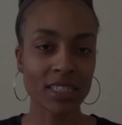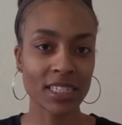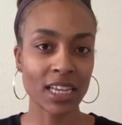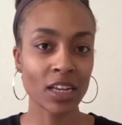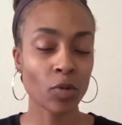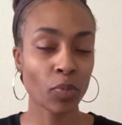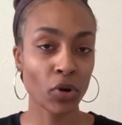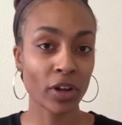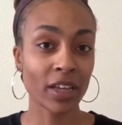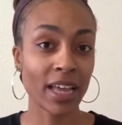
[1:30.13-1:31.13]
10
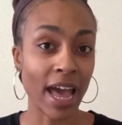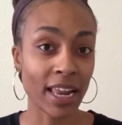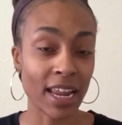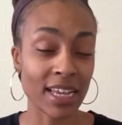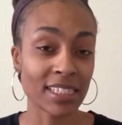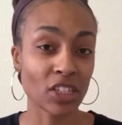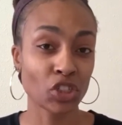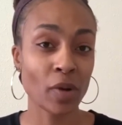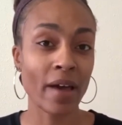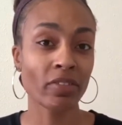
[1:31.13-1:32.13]
important guidelines that
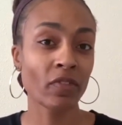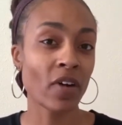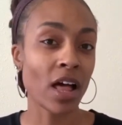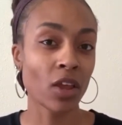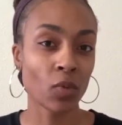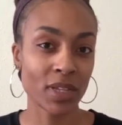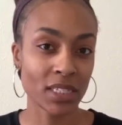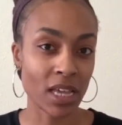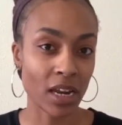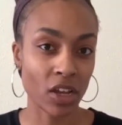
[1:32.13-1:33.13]
you have to follow when
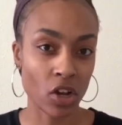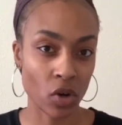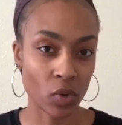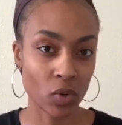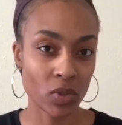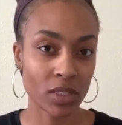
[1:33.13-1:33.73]
setting goals.